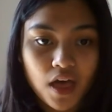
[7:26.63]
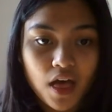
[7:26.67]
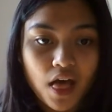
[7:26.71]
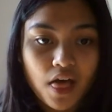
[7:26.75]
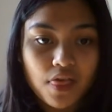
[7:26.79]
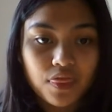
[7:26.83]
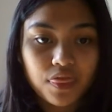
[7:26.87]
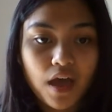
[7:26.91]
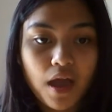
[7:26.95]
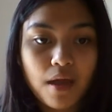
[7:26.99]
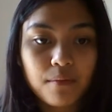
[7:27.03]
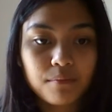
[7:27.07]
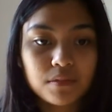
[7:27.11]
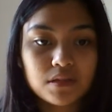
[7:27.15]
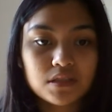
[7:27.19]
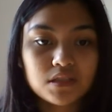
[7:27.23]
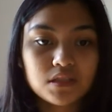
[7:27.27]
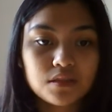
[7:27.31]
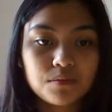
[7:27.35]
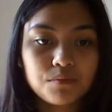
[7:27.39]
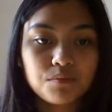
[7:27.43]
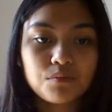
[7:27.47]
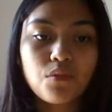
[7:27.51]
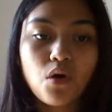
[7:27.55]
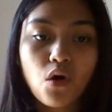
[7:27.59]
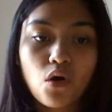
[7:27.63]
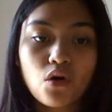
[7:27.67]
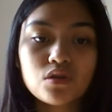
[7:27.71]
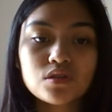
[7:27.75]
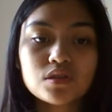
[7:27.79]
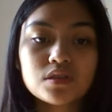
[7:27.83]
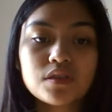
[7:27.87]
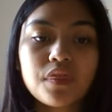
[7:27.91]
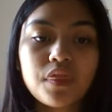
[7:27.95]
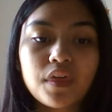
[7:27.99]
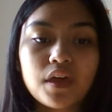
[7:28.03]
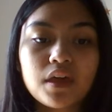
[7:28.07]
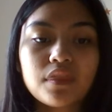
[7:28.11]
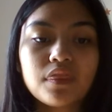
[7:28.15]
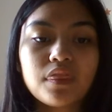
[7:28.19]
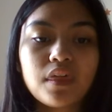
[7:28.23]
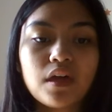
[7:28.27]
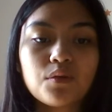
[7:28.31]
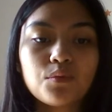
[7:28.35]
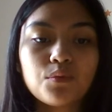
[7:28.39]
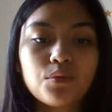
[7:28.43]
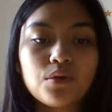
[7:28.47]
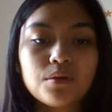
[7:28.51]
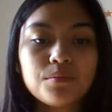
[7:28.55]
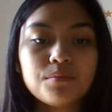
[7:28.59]
Time is the most thing
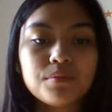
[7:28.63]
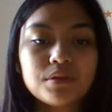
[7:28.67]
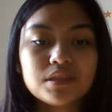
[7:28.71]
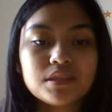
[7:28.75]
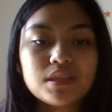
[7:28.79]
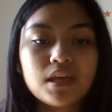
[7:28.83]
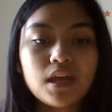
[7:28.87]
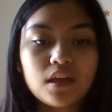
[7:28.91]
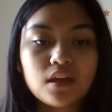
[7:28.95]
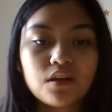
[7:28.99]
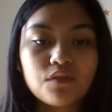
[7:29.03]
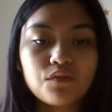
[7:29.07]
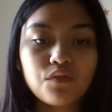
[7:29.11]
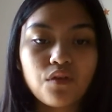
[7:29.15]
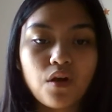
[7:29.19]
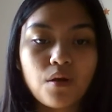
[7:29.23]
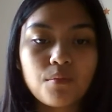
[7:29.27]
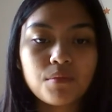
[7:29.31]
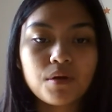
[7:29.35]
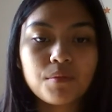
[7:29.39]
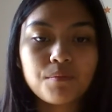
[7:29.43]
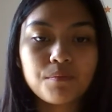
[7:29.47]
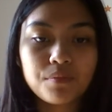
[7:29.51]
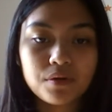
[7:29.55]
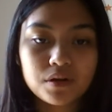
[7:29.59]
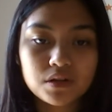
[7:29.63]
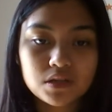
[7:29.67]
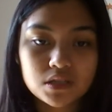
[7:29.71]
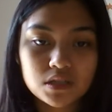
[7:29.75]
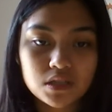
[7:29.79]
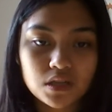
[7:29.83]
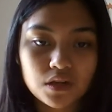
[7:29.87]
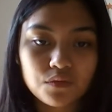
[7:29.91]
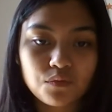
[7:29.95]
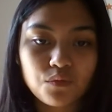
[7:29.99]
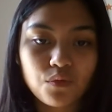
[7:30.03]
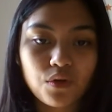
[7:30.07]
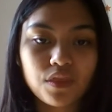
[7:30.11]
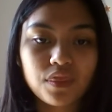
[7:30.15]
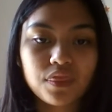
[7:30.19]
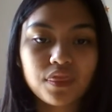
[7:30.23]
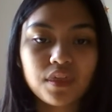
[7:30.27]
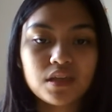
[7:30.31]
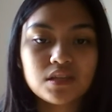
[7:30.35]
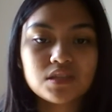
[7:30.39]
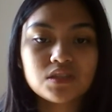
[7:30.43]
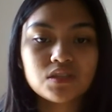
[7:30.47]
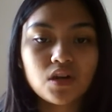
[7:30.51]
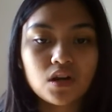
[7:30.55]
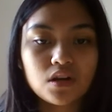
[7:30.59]
that will be taken from a person when
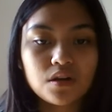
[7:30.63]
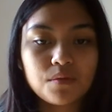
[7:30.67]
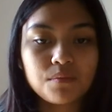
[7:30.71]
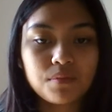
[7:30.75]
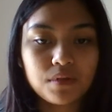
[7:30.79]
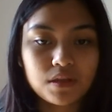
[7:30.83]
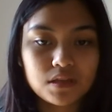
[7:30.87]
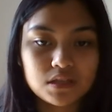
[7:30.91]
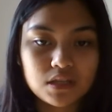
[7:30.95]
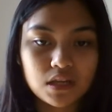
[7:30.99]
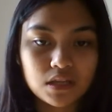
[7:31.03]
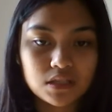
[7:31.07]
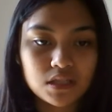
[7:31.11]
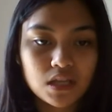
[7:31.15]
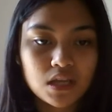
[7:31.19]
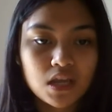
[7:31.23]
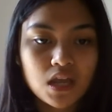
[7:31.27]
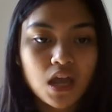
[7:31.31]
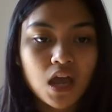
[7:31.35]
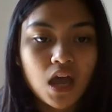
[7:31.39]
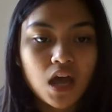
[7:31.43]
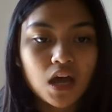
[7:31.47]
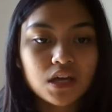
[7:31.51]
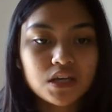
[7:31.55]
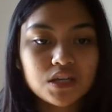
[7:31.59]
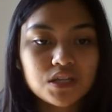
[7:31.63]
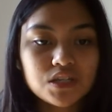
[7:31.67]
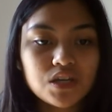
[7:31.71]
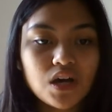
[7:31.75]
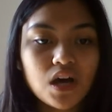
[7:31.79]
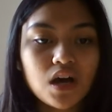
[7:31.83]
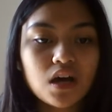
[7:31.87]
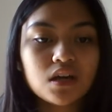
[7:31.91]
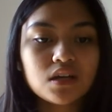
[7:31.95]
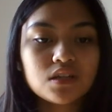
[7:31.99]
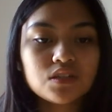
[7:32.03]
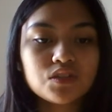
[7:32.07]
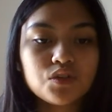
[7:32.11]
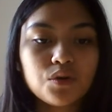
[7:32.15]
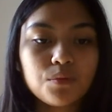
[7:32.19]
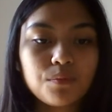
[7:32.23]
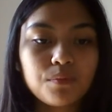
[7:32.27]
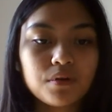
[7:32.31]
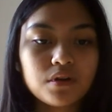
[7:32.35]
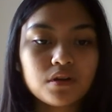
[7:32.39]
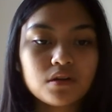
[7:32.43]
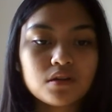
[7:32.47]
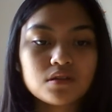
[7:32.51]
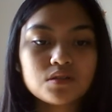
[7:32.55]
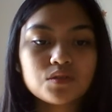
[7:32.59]
they start a business. A young
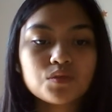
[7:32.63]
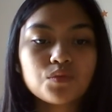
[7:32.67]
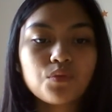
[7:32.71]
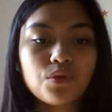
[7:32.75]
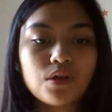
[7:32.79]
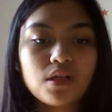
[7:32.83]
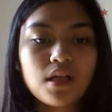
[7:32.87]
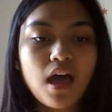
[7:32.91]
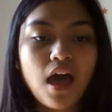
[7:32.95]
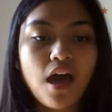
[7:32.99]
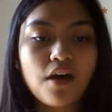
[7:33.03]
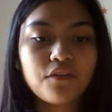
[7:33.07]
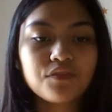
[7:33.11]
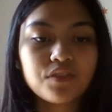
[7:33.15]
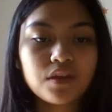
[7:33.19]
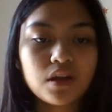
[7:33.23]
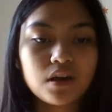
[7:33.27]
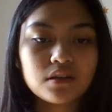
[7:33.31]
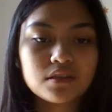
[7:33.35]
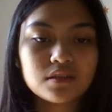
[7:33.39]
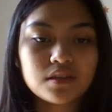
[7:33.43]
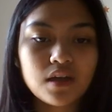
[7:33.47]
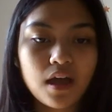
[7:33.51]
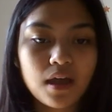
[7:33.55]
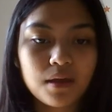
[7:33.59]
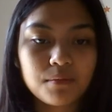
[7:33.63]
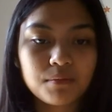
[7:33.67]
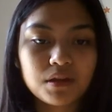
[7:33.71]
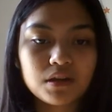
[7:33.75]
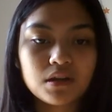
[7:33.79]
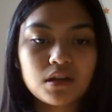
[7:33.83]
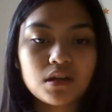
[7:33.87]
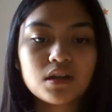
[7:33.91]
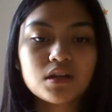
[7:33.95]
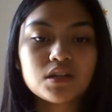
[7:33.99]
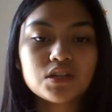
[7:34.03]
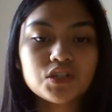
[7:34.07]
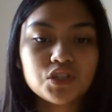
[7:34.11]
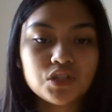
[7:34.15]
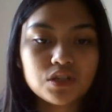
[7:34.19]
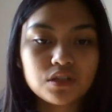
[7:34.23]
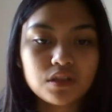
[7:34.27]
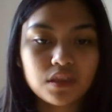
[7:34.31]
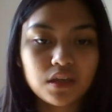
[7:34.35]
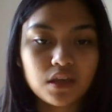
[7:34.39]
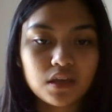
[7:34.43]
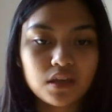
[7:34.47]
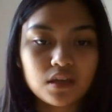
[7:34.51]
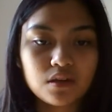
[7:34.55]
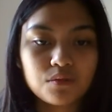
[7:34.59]
entrepreneurs will have their time and energy
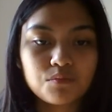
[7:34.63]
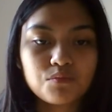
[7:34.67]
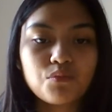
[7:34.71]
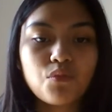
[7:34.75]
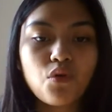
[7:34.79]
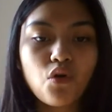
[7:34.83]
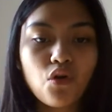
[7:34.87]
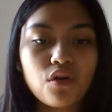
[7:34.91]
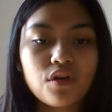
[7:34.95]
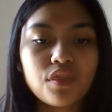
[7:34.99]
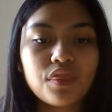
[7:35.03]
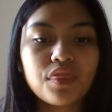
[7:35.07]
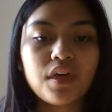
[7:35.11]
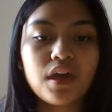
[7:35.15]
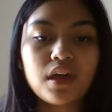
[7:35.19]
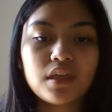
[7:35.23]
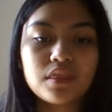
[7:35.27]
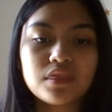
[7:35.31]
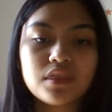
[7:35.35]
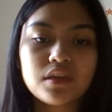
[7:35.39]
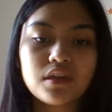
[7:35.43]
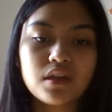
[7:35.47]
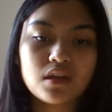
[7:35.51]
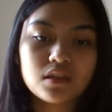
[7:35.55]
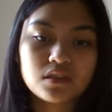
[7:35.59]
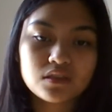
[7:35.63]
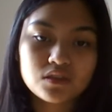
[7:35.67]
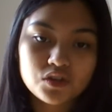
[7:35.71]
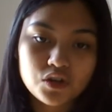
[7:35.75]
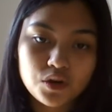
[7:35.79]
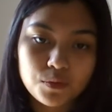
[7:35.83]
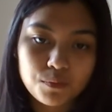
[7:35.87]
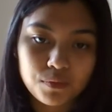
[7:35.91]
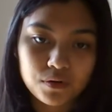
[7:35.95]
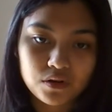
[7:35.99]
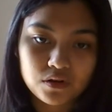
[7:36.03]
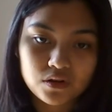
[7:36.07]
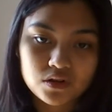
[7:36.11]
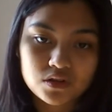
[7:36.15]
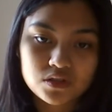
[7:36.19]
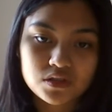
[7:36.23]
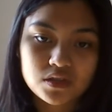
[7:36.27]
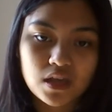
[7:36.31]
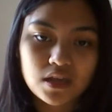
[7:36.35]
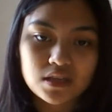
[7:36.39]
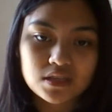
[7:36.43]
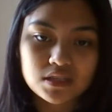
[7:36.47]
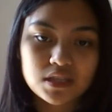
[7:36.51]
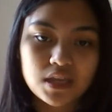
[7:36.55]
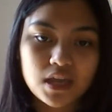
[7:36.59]
taken more than the entrepreneurs,
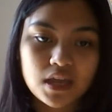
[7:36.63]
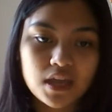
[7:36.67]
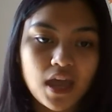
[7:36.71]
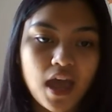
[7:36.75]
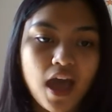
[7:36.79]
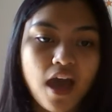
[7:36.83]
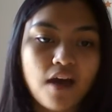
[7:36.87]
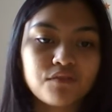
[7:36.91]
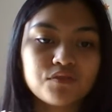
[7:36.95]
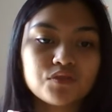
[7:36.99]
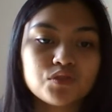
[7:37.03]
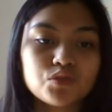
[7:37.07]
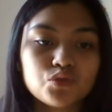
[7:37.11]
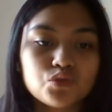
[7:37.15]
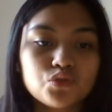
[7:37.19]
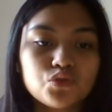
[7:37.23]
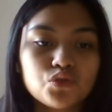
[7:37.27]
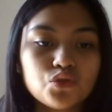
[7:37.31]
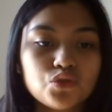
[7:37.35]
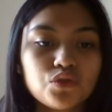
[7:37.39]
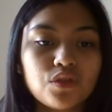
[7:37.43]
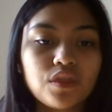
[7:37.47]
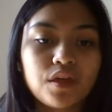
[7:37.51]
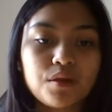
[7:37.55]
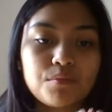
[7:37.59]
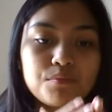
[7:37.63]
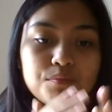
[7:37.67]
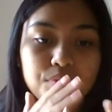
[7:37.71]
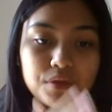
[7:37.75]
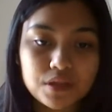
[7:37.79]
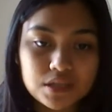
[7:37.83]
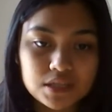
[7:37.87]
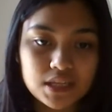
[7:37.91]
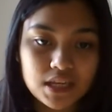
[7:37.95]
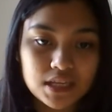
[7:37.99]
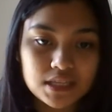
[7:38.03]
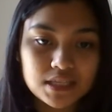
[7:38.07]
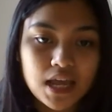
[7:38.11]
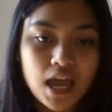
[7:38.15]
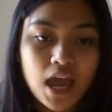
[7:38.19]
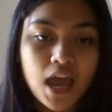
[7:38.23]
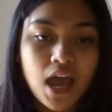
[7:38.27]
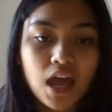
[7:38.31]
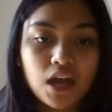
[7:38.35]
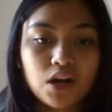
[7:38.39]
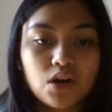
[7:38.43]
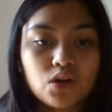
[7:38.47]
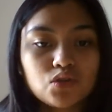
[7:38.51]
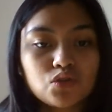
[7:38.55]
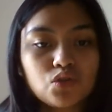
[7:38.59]
as they have to do their business
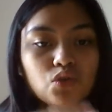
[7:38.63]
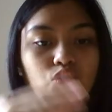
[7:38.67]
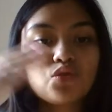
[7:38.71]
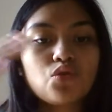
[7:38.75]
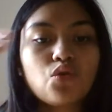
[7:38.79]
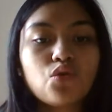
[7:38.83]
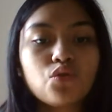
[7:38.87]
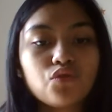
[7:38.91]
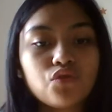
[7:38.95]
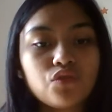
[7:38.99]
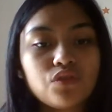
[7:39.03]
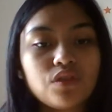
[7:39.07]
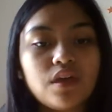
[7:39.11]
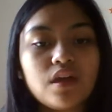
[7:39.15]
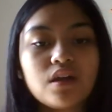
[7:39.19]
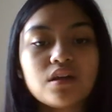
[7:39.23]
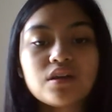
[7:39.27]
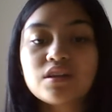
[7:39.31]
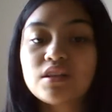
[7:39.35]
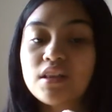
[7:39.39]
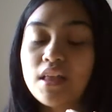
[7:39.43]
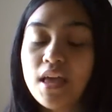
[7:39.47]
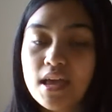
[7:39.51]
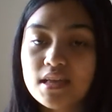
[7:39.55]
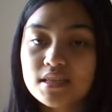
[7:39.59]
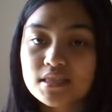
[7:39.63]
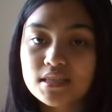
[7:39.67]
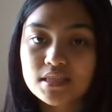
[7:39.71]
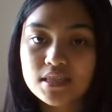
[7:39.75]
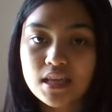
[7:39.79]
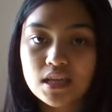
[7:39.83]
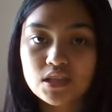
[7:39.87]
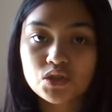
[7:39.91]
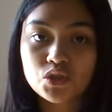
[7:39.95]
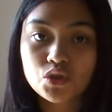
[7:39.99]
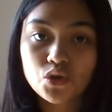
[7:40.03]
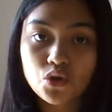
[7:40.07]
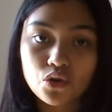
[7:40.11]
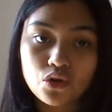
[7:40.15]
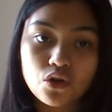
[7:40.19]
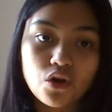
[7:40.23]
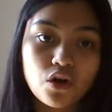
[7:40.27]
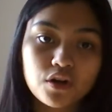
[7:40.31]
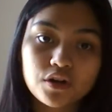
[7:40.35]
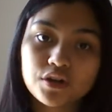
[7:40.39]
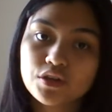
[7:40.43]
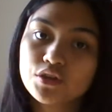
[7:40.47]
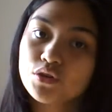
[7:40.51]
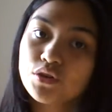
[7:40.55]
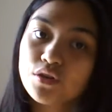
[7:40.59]
and also go to their classes at school
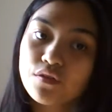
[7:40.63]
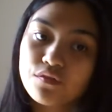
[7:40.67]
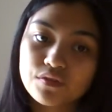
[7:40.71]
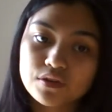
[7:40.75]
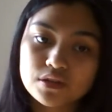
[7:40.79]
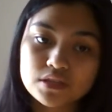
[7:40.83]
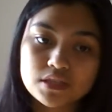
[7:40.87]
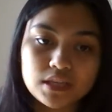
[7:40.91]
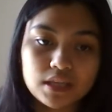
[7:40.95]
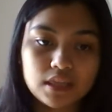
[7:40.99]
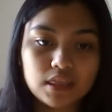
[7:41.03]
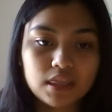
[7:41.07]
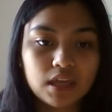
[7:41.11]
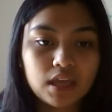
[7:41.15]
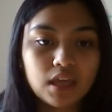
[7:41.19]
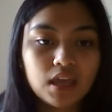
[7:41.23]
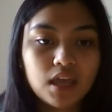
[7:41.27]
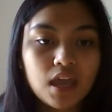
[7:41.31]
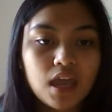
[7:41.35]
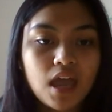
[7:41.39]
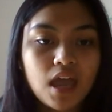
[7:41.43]
or university.